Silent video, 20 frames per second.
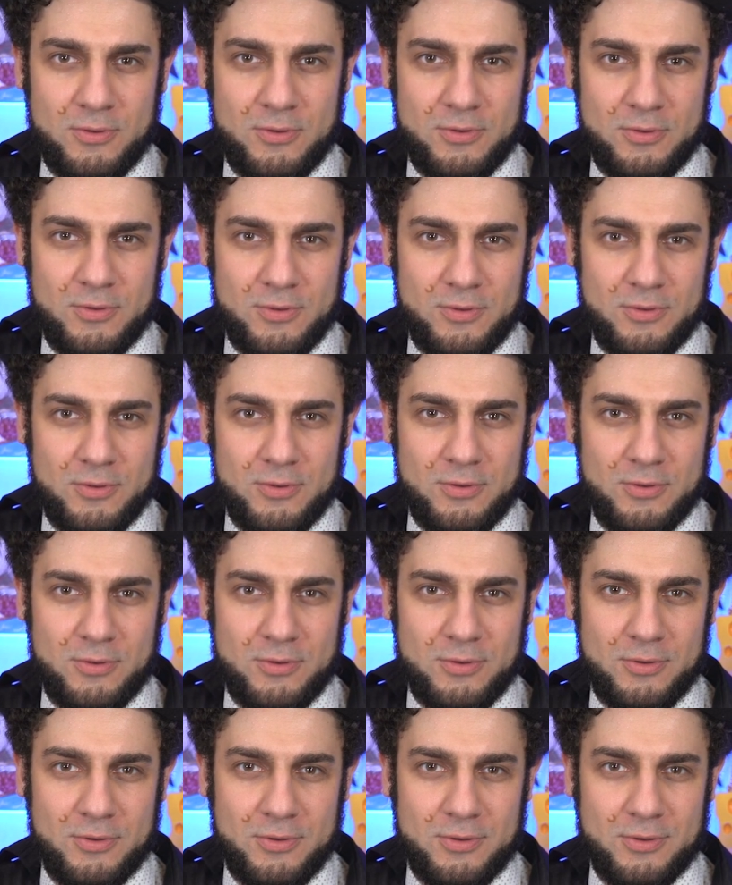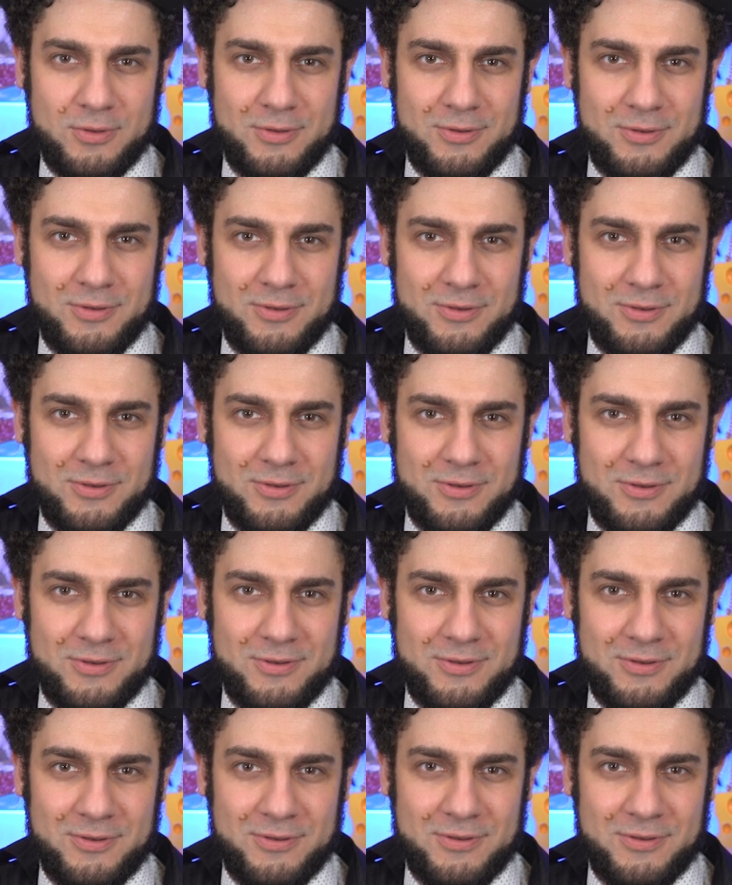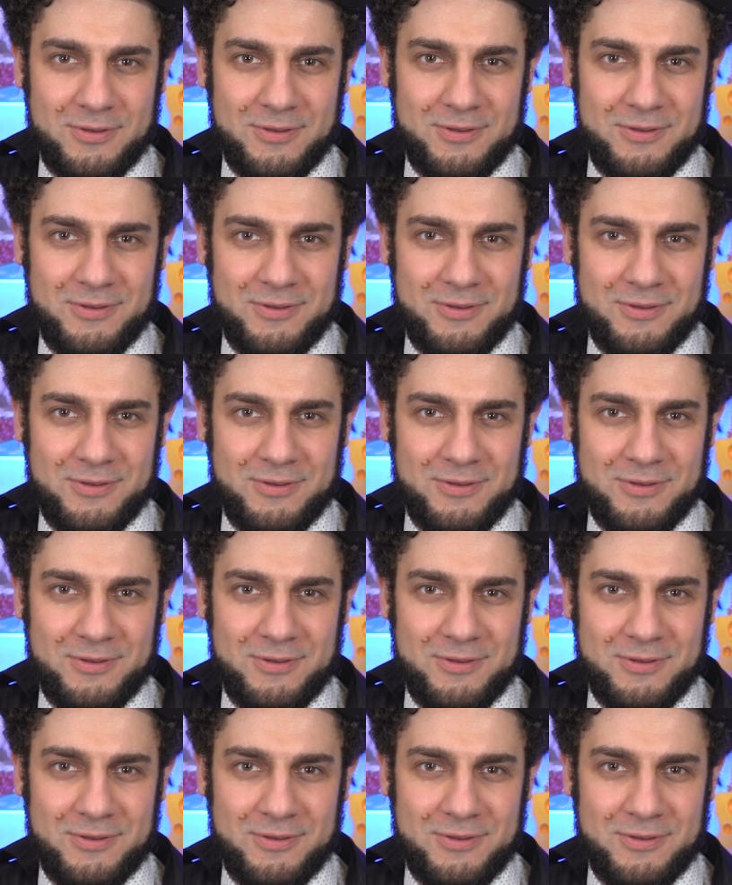This person isn't speaking.